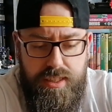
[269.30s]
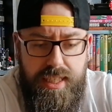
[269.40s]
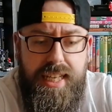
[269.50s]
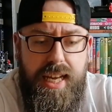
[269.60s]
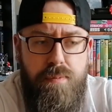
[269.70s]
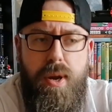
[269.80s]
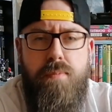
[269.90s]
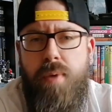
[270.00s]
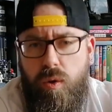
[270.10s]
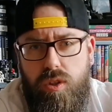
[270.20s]
He had
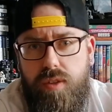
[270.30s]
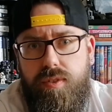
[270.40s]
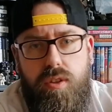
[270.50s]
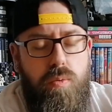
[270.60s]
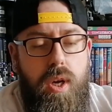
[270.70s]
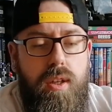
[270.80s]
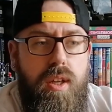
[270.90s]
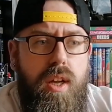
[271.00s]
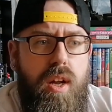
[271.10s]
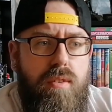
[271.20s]
better motives as
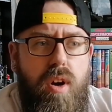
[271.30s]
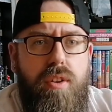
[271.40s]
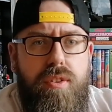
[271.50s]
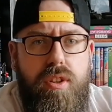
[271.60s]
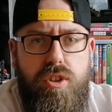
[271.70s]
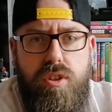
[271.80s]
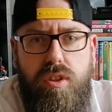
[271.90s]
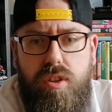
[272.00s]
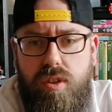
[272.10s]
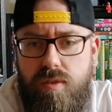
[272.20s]
well, rather than
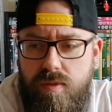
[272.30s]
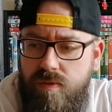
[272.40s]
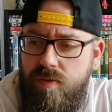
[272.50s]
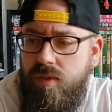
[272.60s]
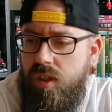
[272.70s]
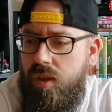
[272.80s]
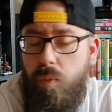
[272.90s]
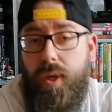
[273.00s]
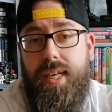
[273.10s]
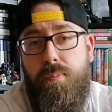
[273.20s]
just,
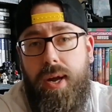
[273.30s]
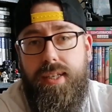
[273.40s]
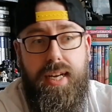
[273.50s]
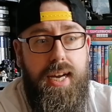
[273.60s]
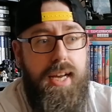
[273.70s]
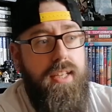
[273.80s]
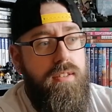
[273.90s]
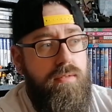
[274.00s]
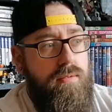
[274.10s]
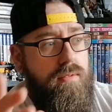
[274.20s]
we need a bad
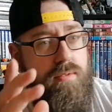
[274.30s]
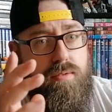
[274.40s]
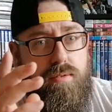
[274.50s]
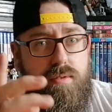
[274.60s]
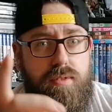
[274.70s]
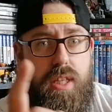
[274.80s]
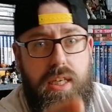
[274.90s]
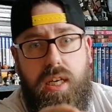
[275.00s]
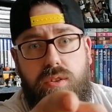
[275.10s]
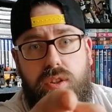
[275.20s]
guy,
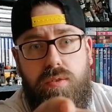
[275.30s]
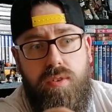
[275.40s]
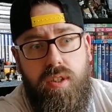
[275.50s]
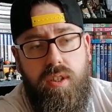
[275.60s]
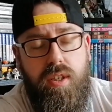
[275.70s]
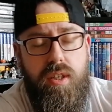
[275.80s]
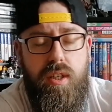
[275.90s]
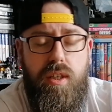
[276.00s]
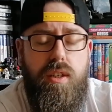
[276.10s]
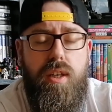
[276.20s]
that guy will do.
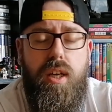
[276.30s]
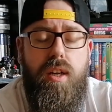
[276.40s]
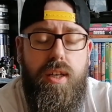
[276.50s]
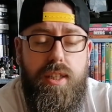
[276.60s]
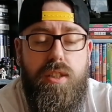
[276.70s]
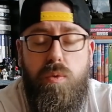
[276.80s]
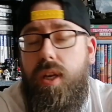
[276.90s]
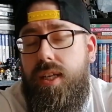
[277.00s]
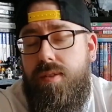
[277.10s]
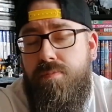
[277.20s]
In this one,
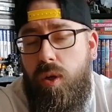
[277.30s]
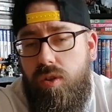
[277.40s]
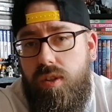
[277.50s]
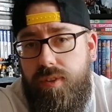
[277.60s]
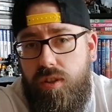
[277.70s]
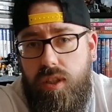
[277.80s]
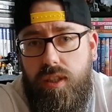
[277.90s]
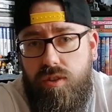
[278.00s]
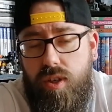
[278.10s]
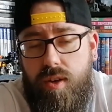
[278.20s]
he has a motive.
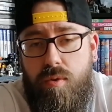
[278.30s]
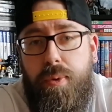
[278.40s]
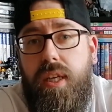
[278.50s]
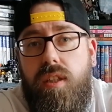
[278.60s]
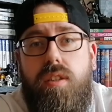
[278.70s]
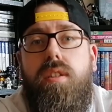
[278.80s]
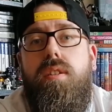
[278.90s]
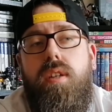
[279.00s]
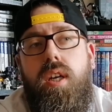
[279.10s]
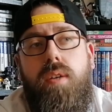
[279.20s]
He's trying to
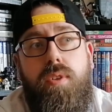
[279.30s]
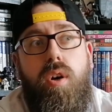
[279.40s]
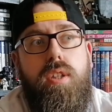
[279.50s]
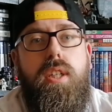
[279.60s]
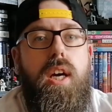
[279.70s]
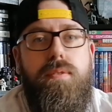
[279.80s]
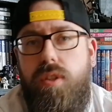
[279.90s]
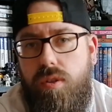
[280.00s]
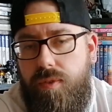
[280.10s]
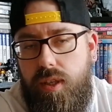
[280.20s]
appease Darkseid for
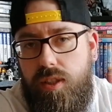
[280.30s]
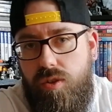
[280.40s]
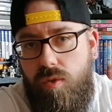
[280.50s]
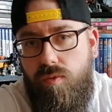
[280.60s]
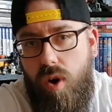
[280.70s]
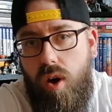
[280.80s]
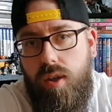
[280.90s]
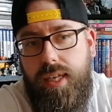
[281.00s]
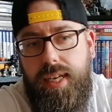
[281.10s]
something he's done wrong.